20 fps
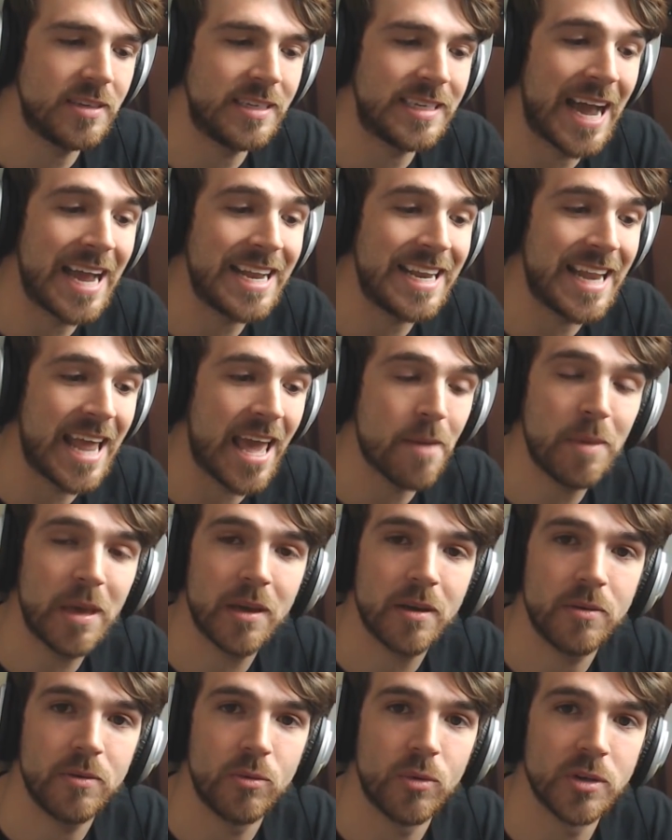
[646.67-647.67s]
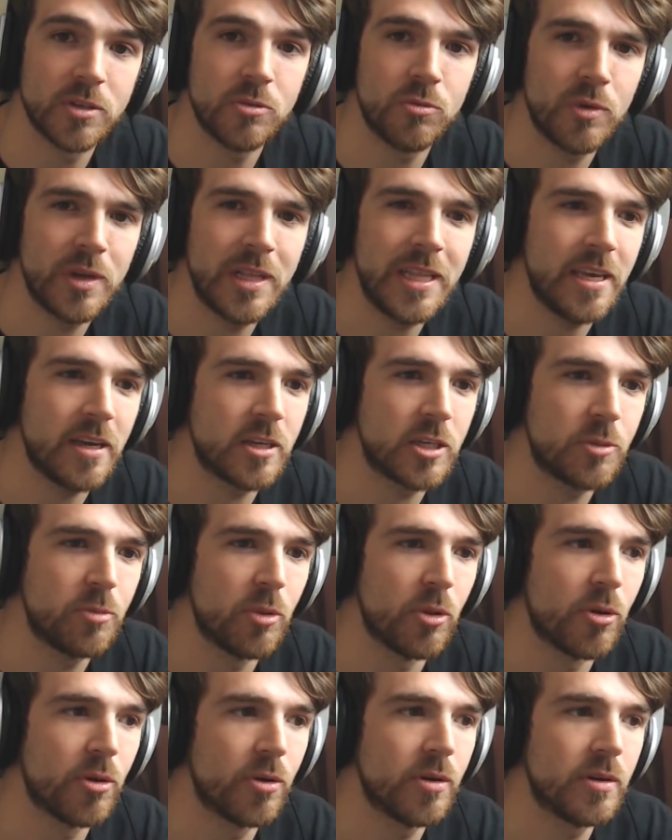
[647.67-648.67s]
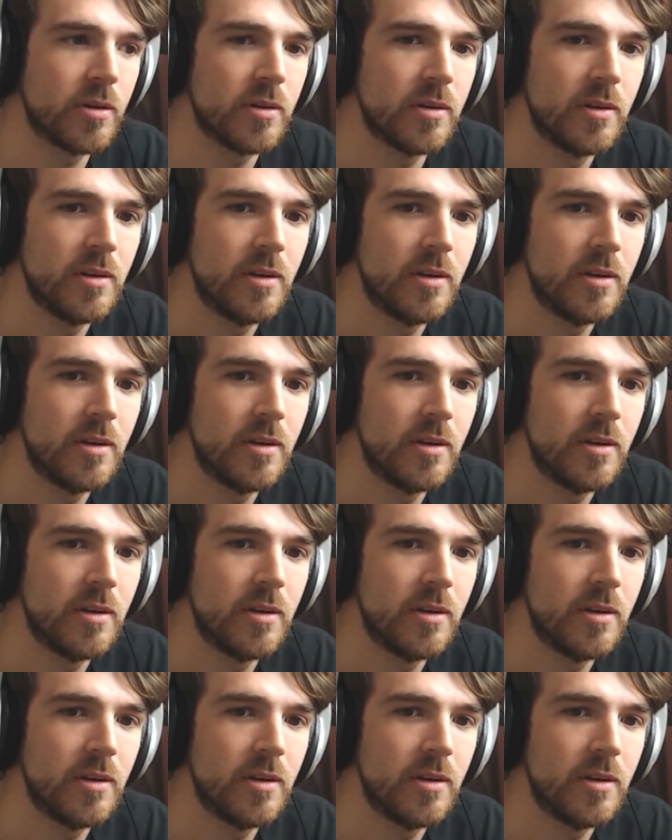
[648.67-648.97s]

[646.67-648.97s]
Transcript: dynamic wasn't really explored